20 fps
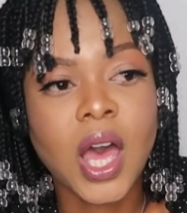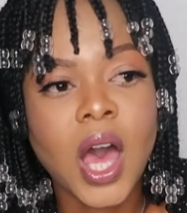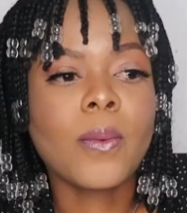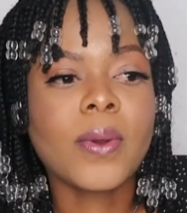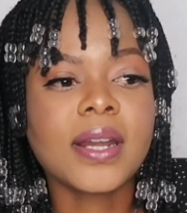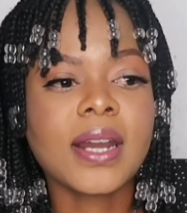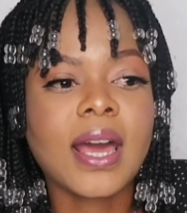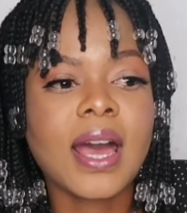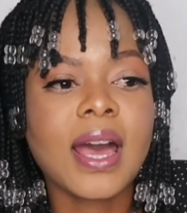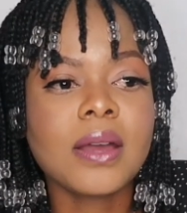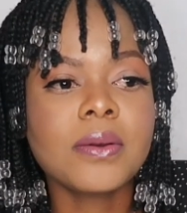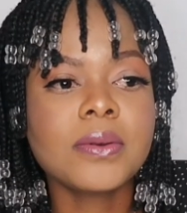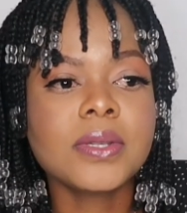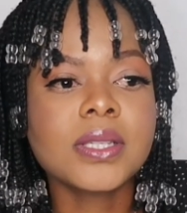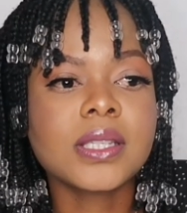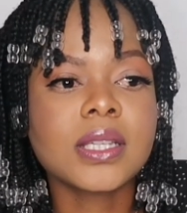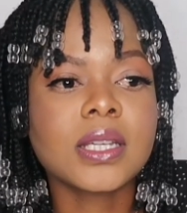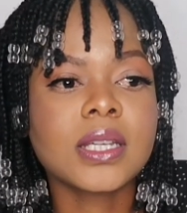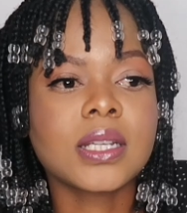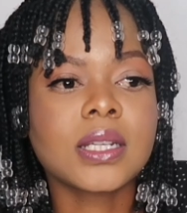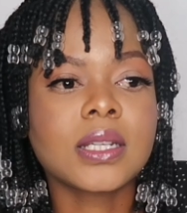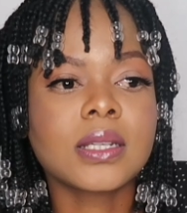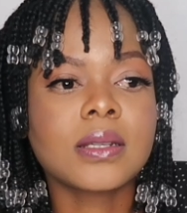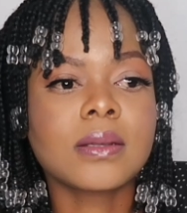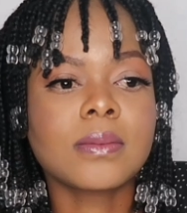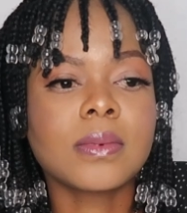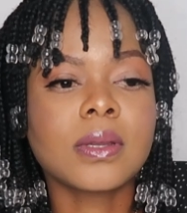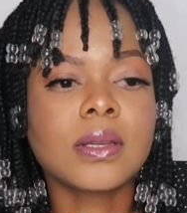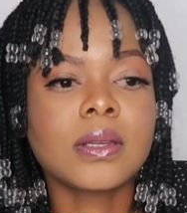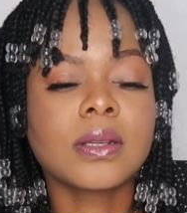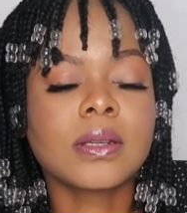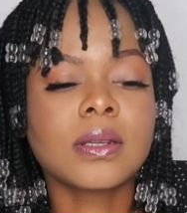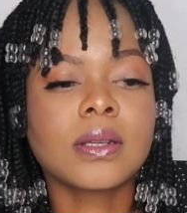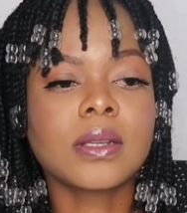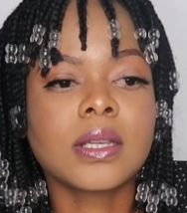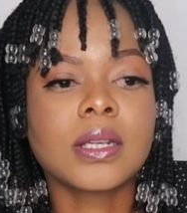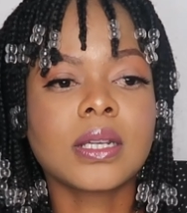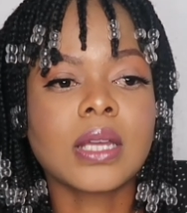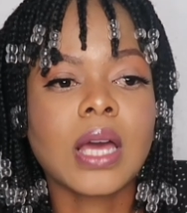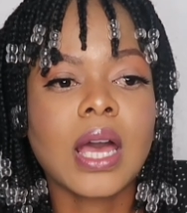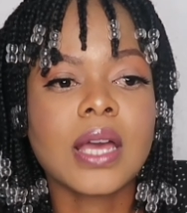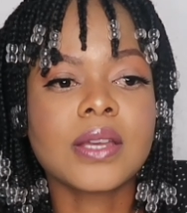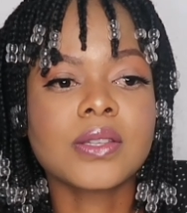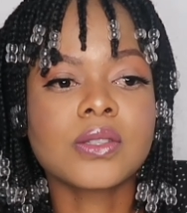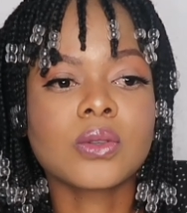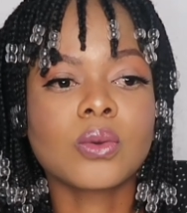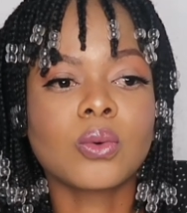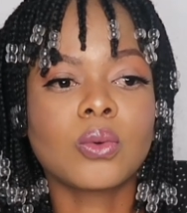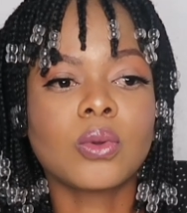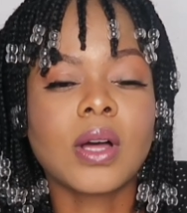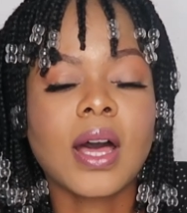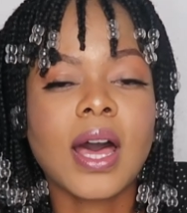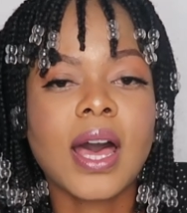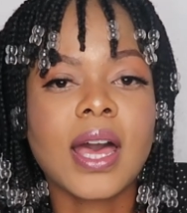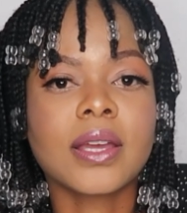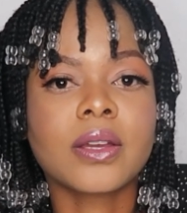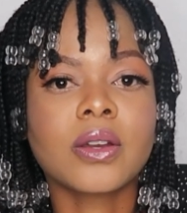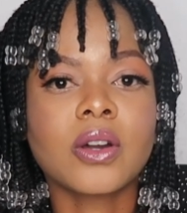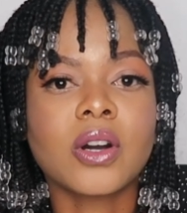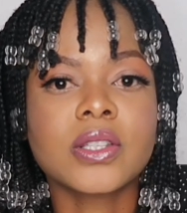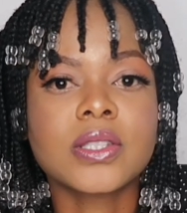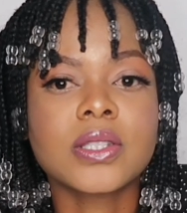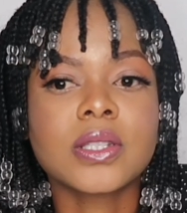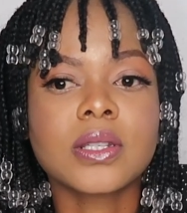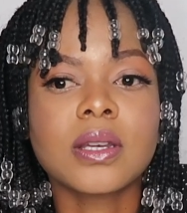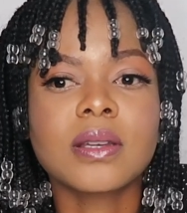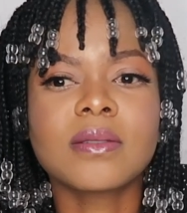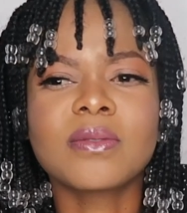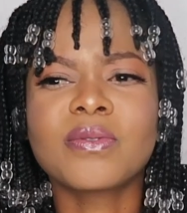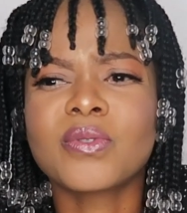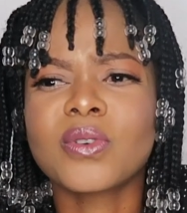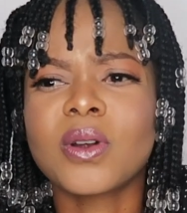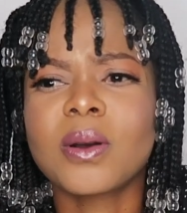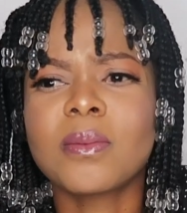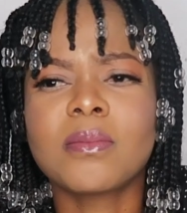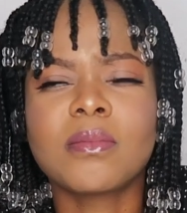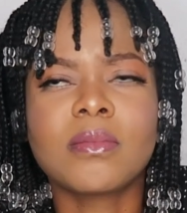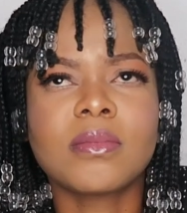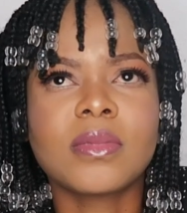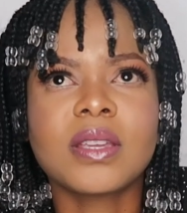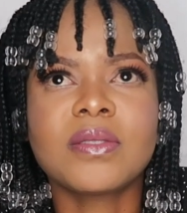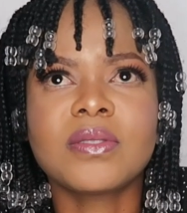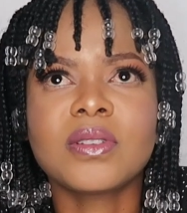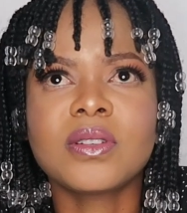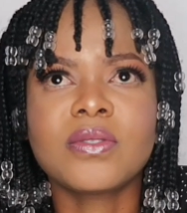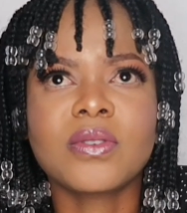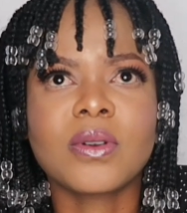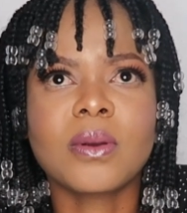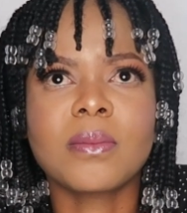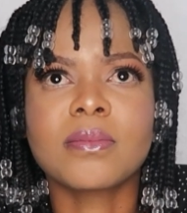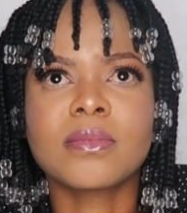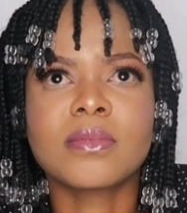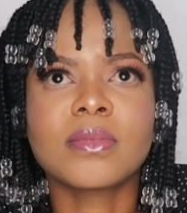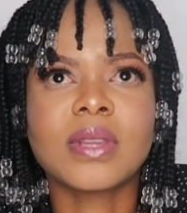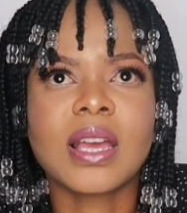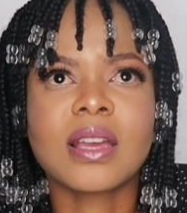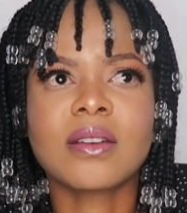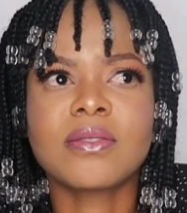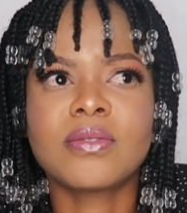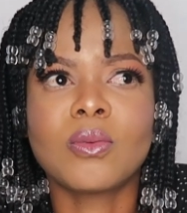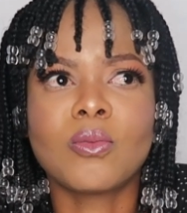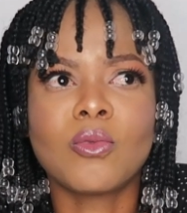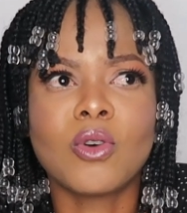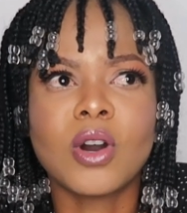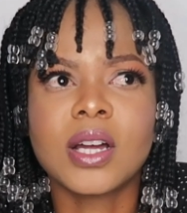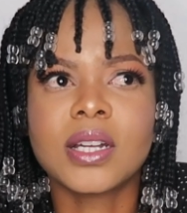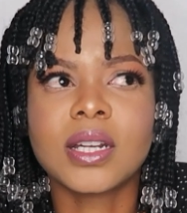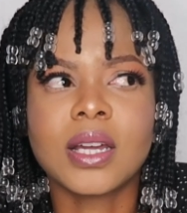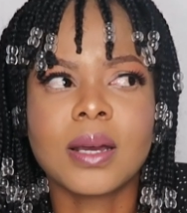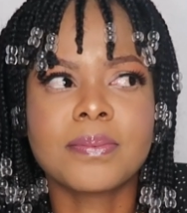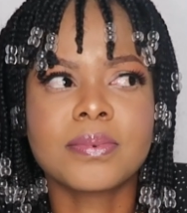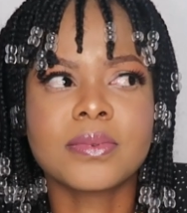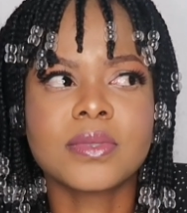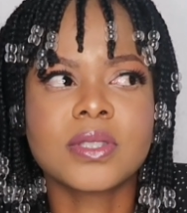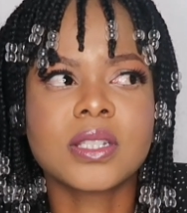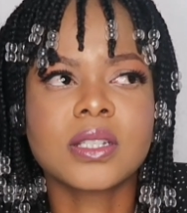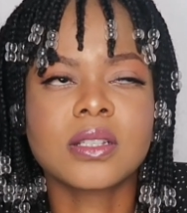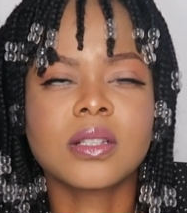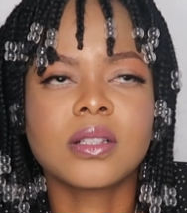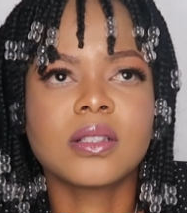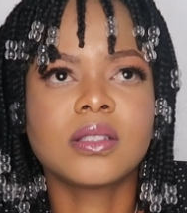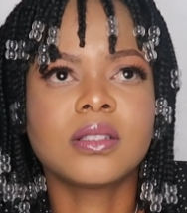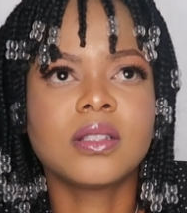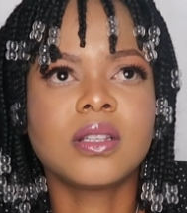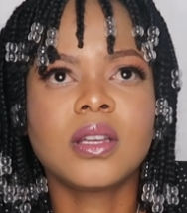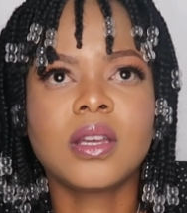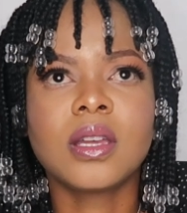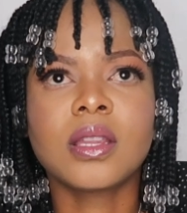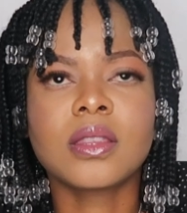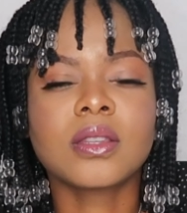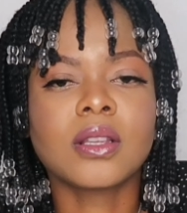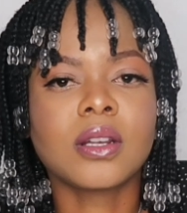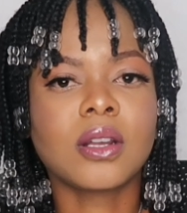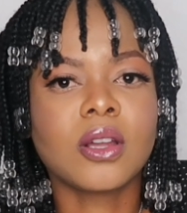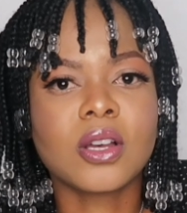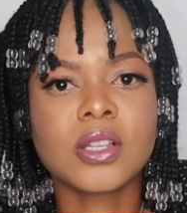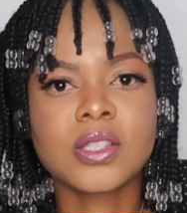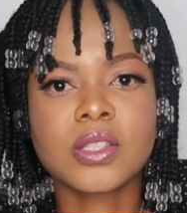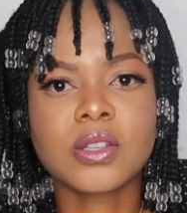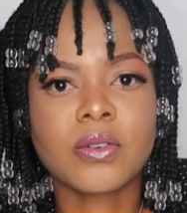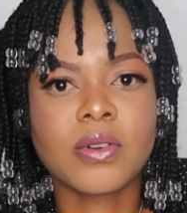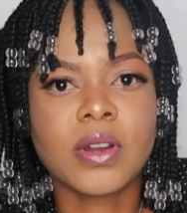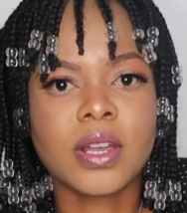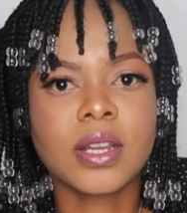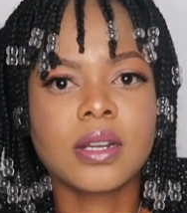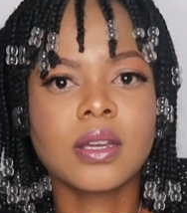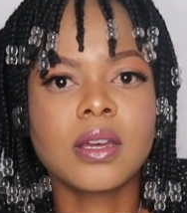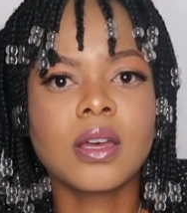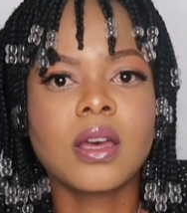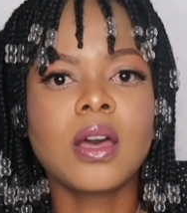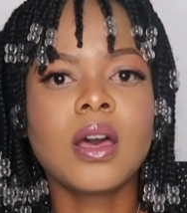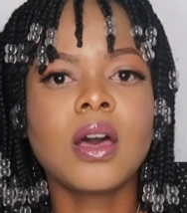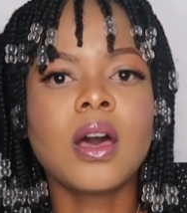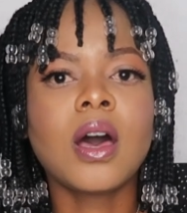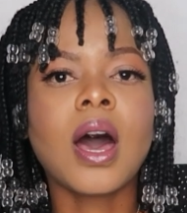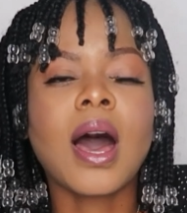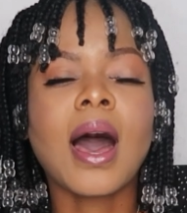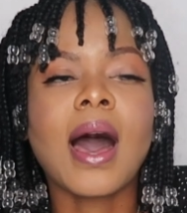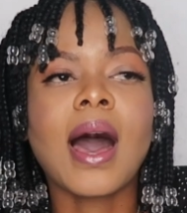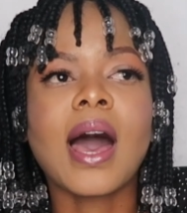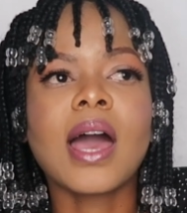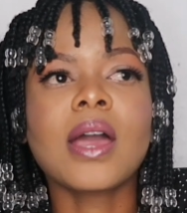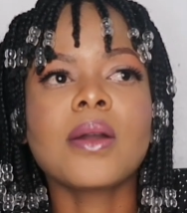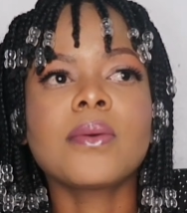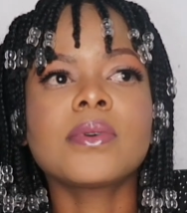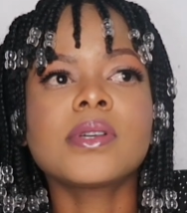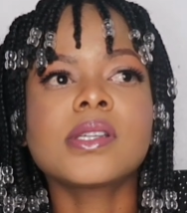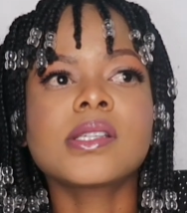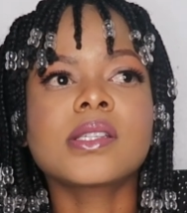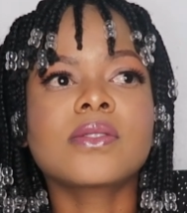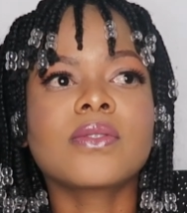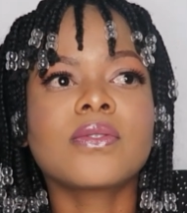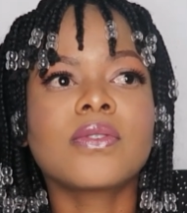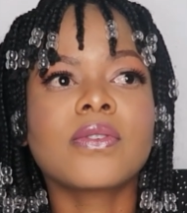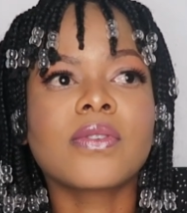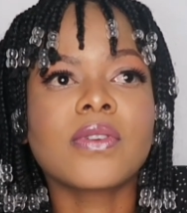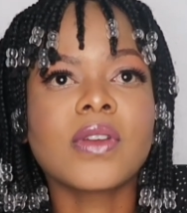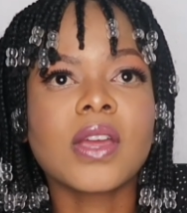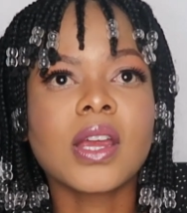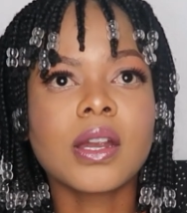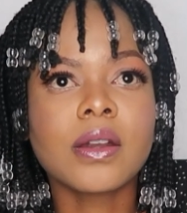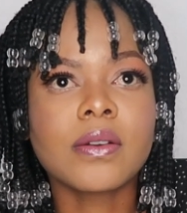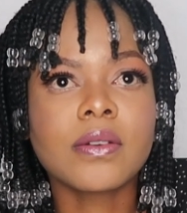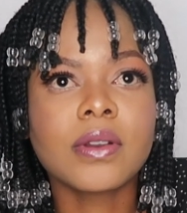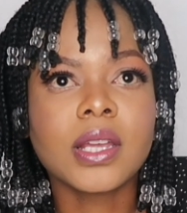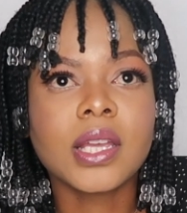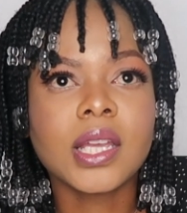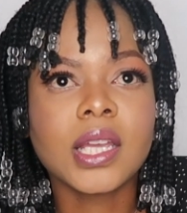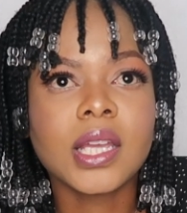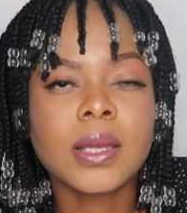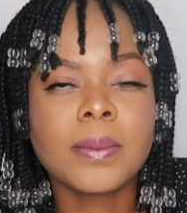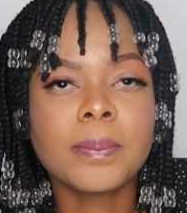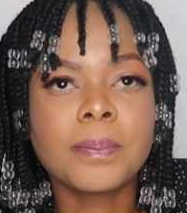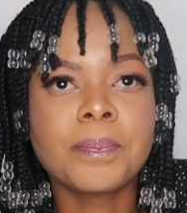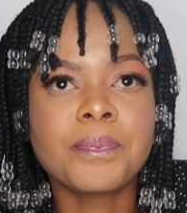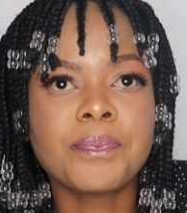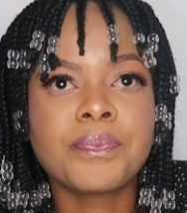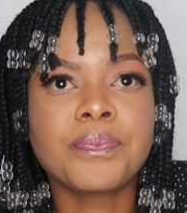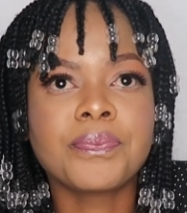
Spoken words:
When I was in high school, I got even from like from 1 up until the last grade, I was very